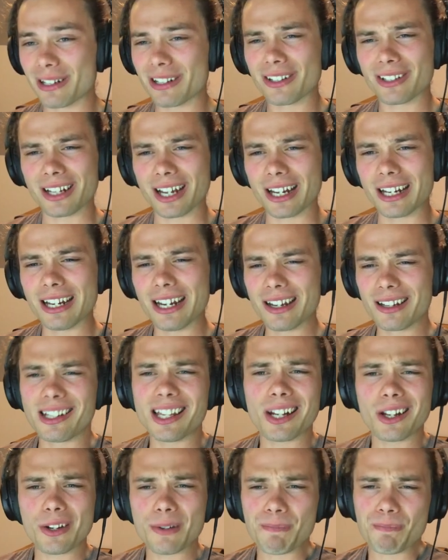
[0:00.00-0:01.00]
Okay,
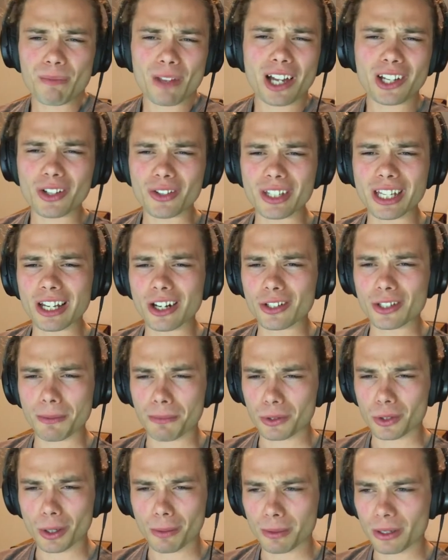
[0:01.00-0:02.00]
yellow, I got the yellows up
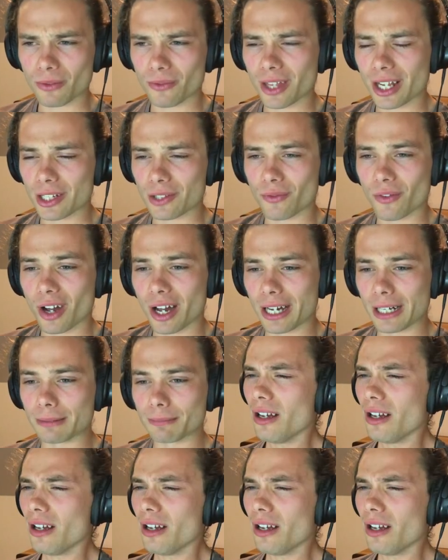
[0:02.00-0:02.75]
top left, that is fine.